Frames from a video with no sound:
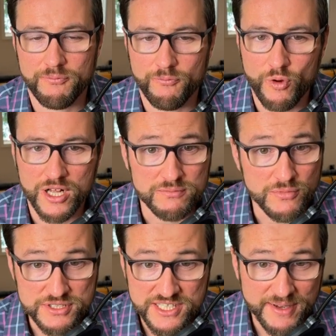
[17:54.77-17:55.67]
While
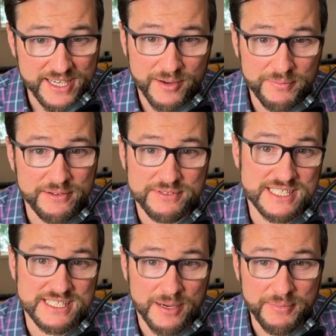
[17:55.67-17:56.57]
most of my company was
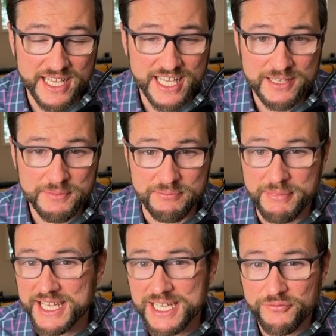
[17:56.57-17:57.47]
snubbing him and
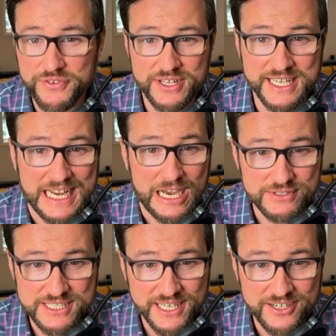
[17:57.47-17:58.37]
making him feel like an
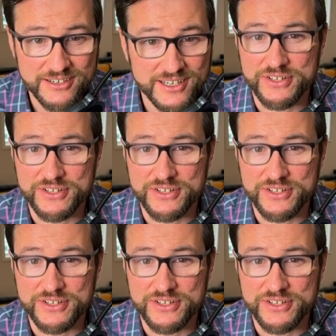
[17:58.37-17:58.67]
outsider,